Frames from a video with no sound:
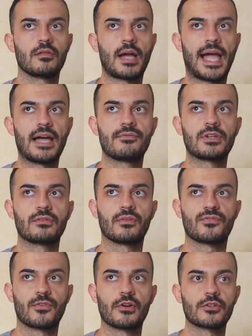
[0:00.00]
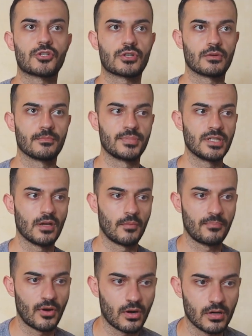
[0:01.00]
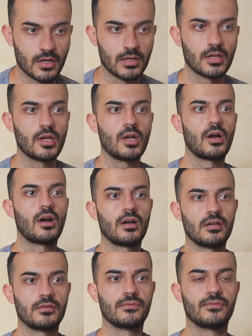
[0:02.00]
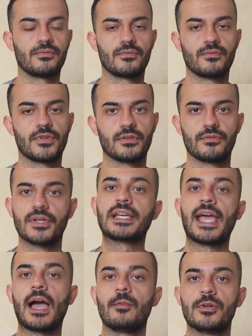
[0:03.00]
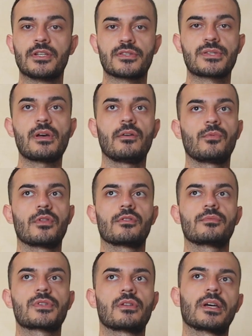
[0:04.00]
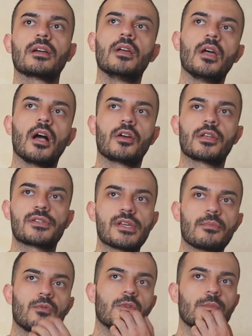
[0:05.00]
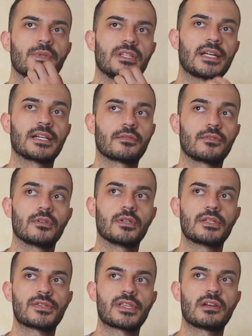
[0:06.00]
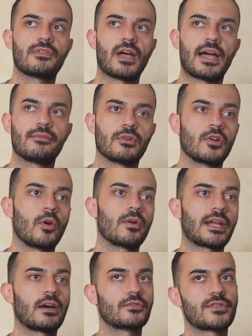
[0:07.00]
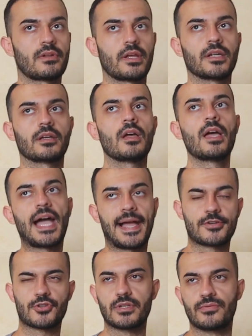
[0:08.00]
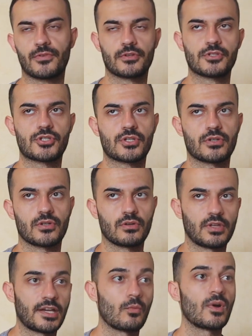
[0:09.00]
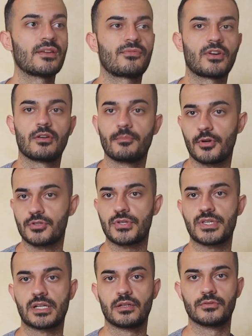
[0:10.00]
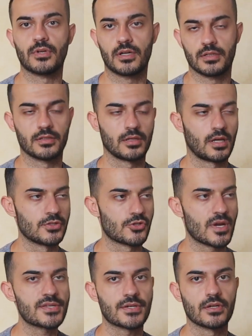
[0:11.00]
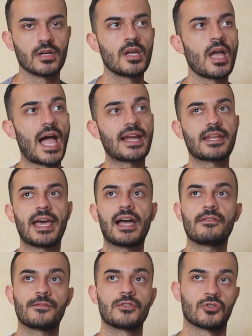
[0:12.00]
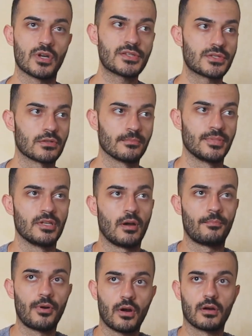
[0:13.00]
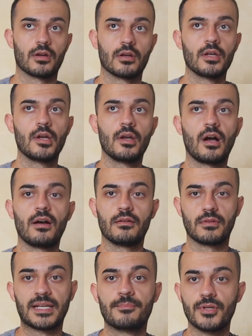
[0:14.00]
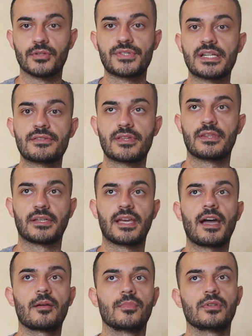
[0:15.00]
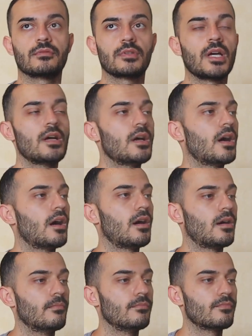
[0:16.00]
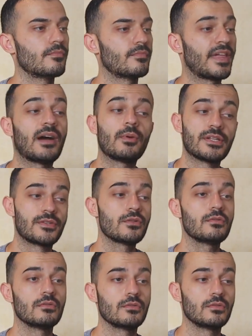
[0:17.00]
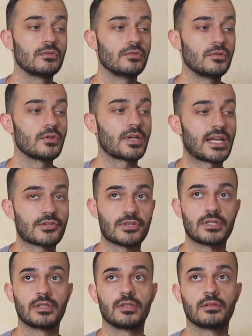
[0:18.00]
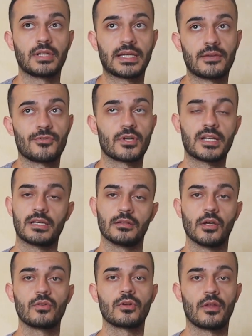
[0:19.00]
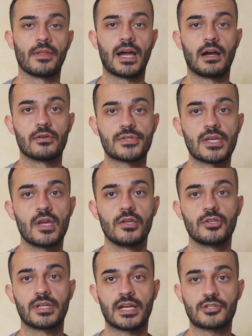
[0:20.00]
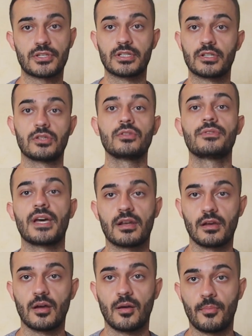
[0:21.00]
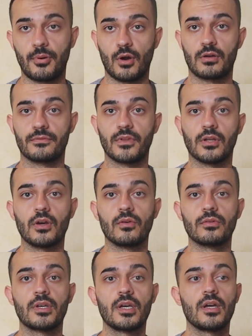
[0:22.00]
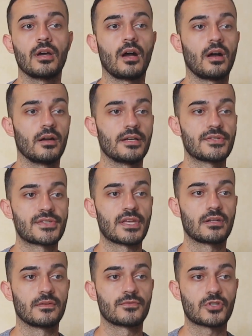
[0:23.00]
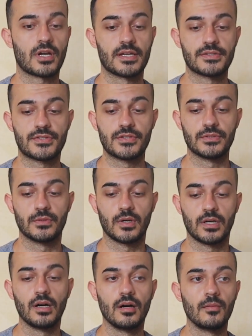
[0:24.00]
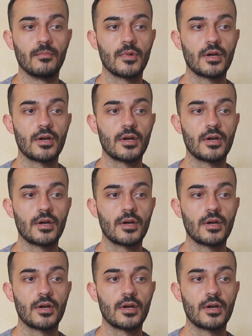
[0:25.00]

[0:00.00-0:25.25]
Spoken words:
having the furniture be a part of the cabin itself. So like a good example would be like instead of going out to like Ashley Furniture or like Wayfair and purchasing a dresser, I can have the dresser be a part like built into the cabin. That way too, you can actually, like if you're getting a loan on the house, you can actually include that a part of the loan, instead of trying to,